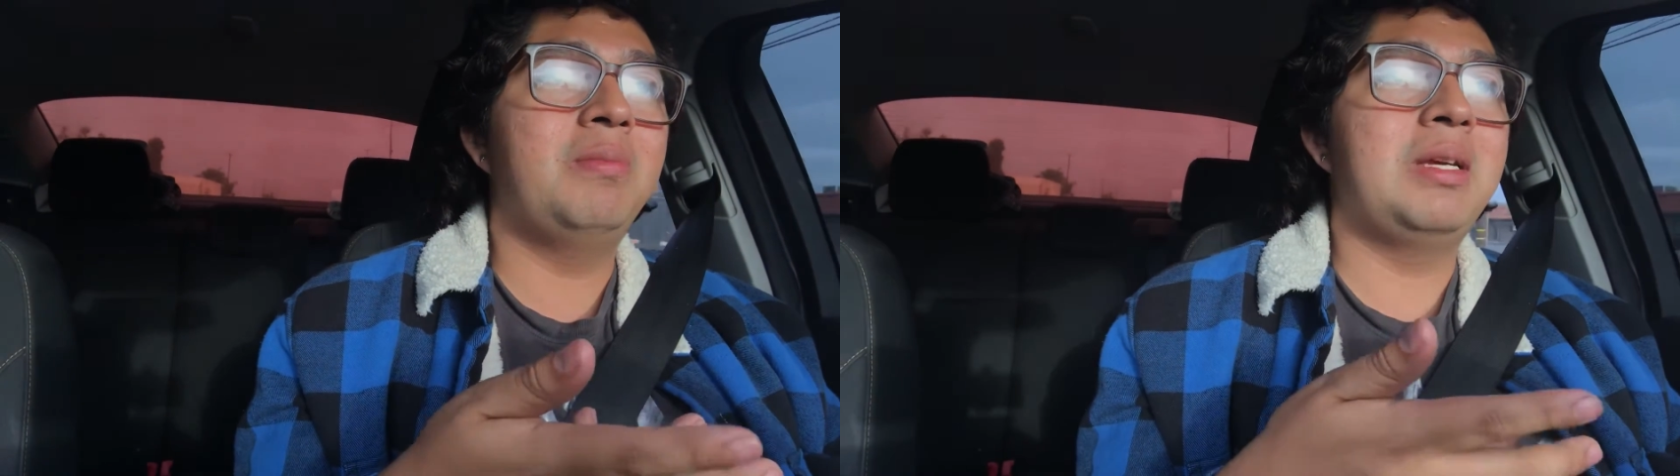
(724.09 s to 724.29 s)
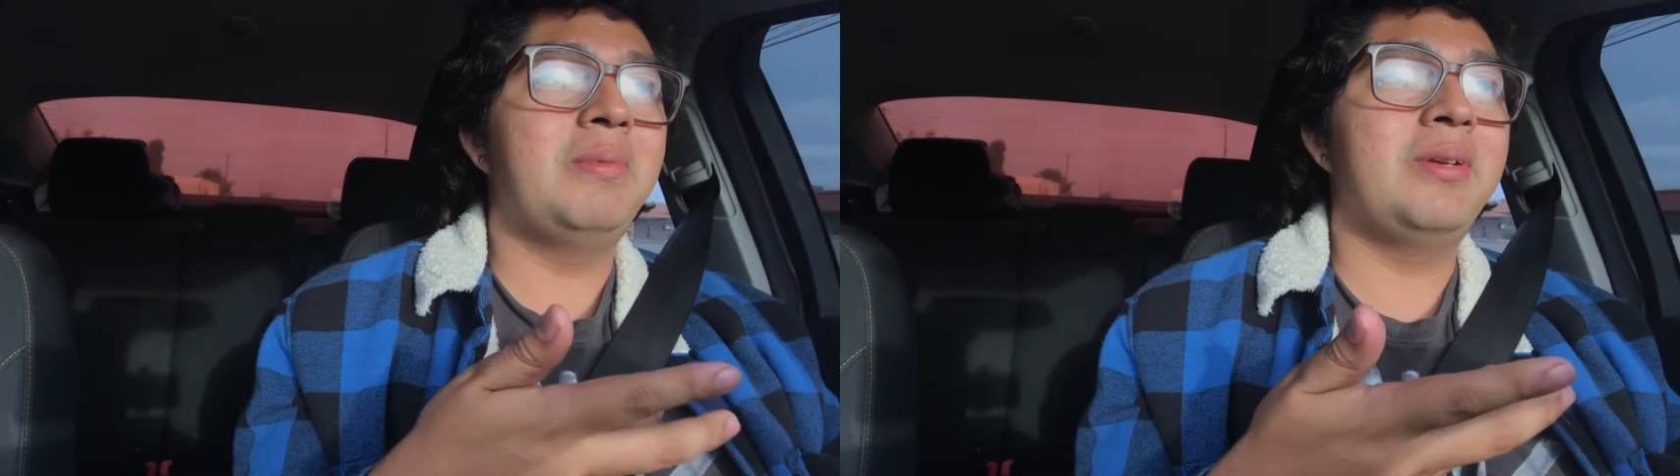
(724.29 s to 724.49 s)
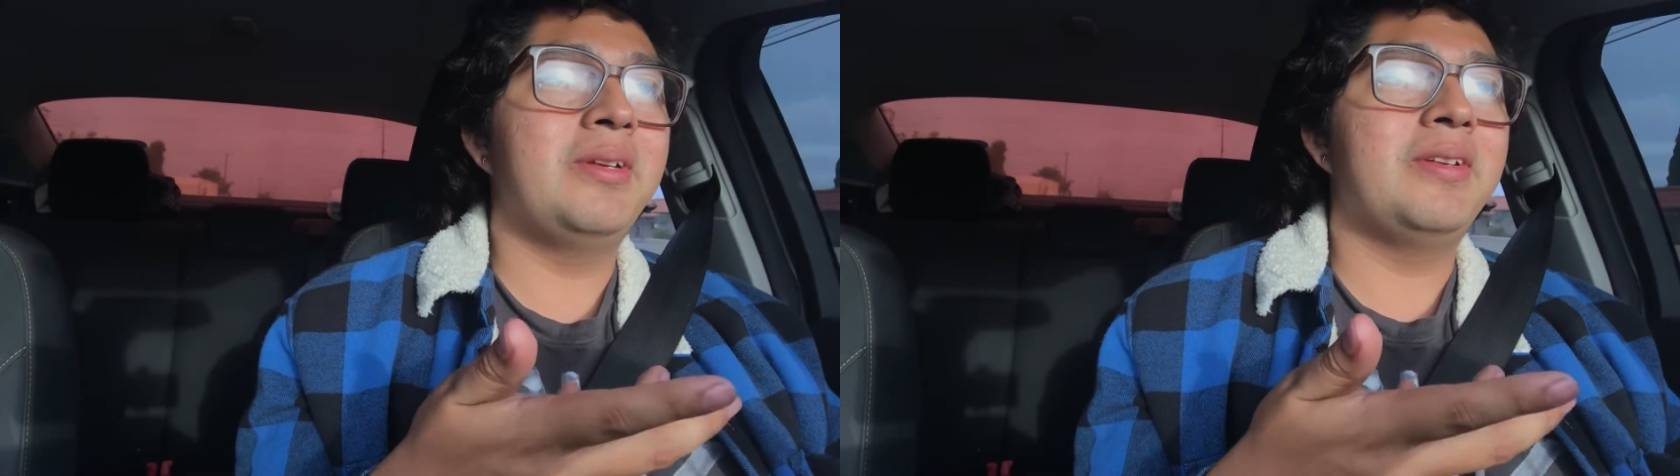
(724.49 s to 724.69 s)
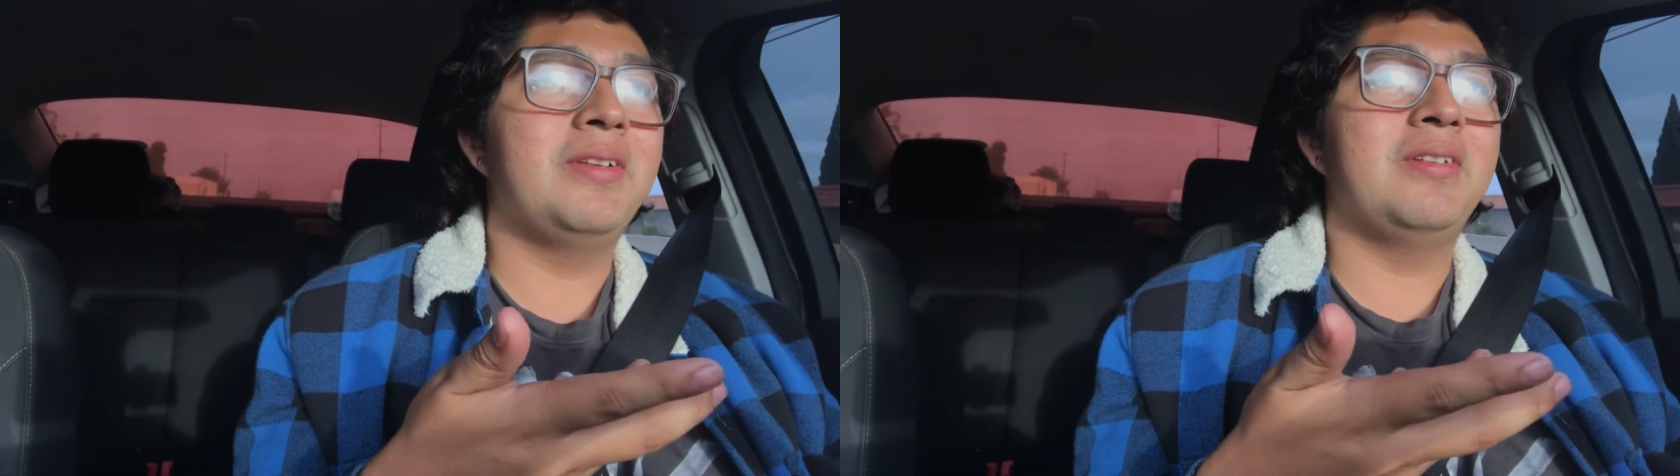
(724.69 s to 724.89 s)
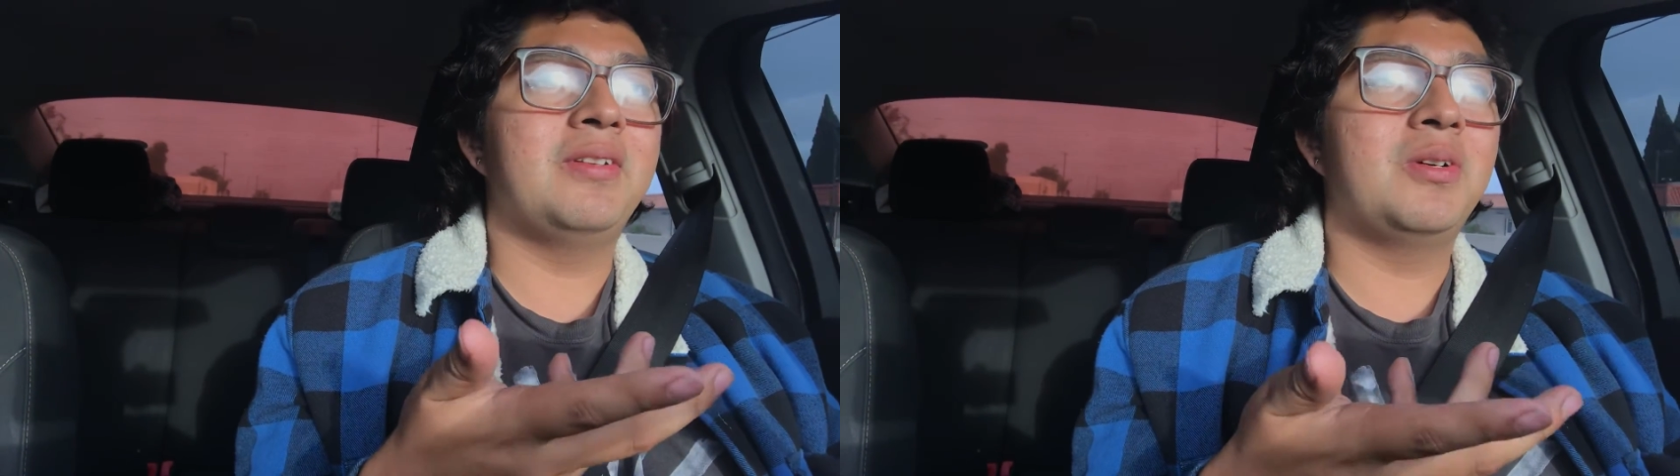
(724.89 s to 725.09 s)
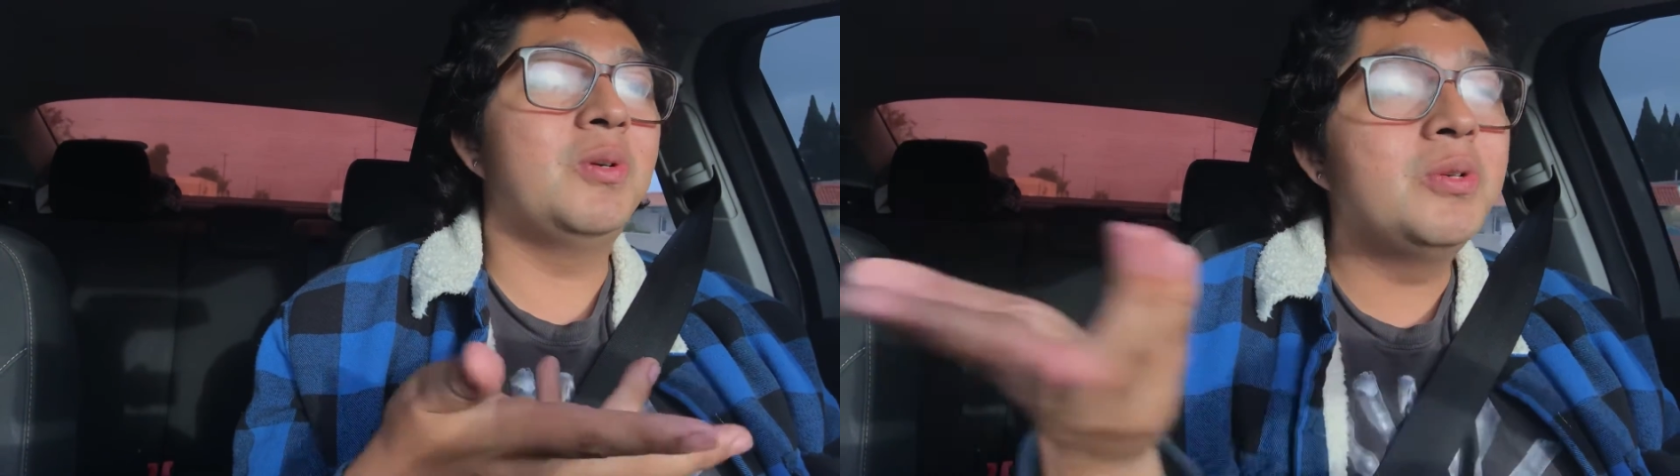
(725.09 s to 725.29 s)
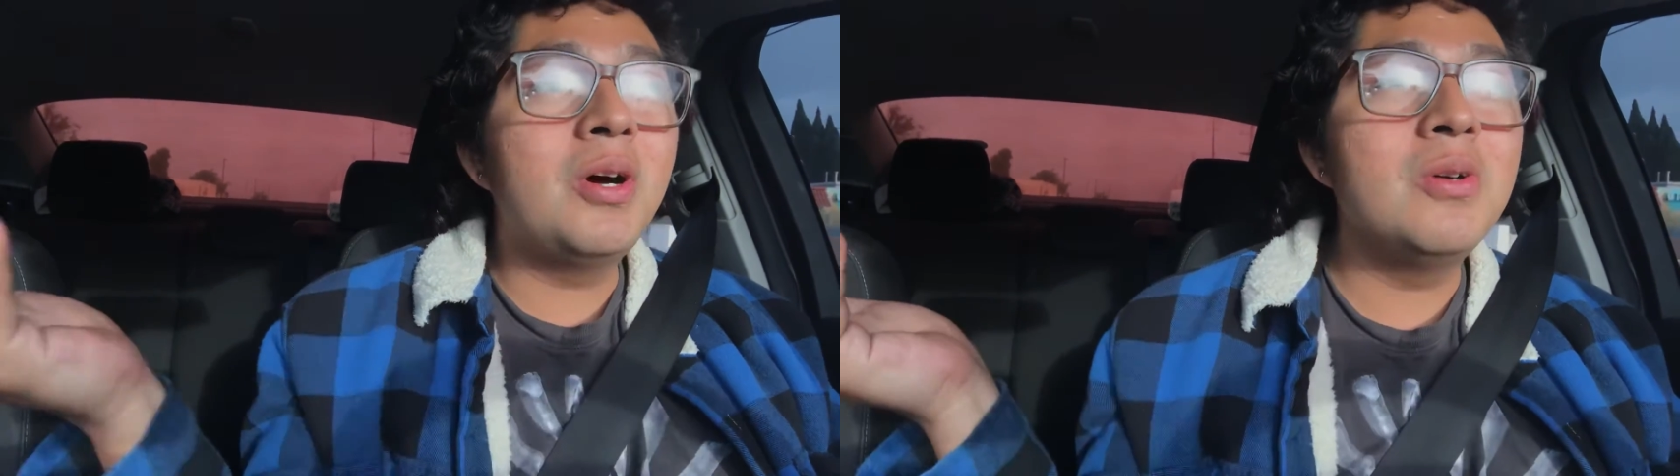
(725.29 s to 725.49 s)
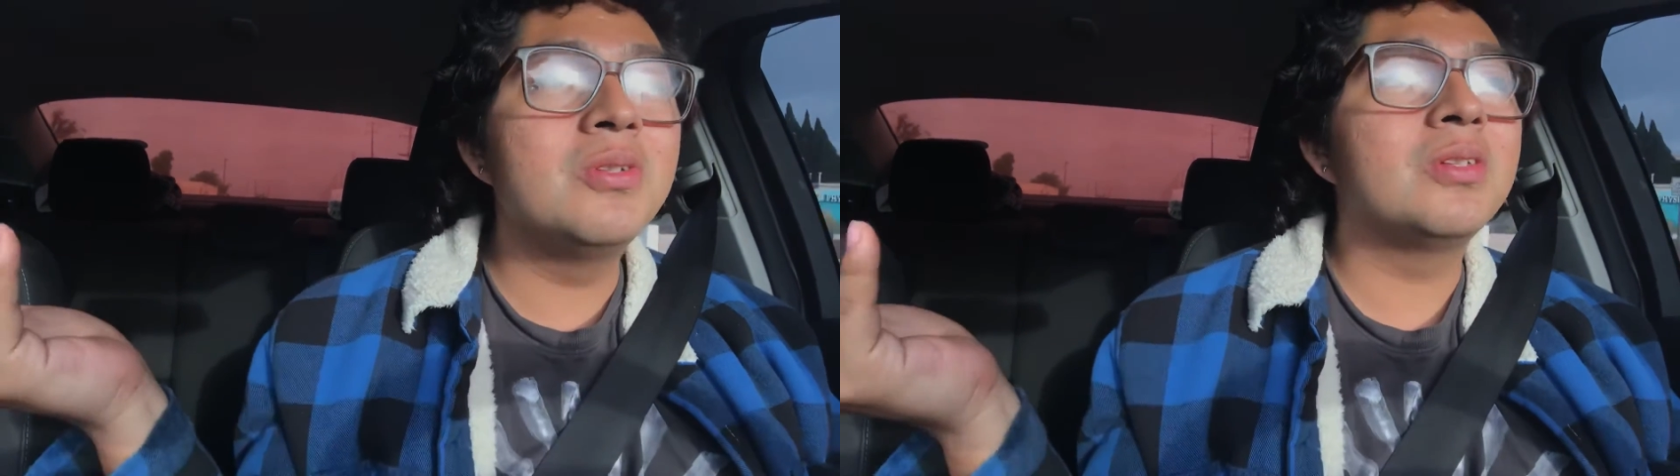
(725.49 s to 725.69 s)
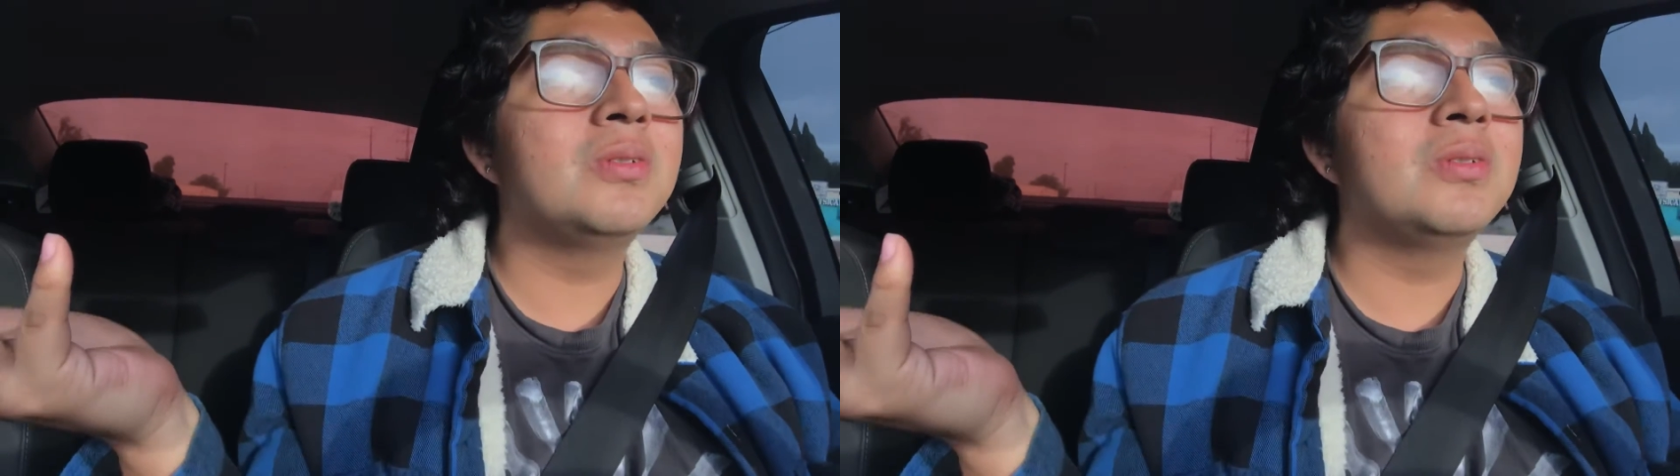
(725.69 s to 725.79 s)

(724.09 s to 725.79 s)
Maybe, who knows?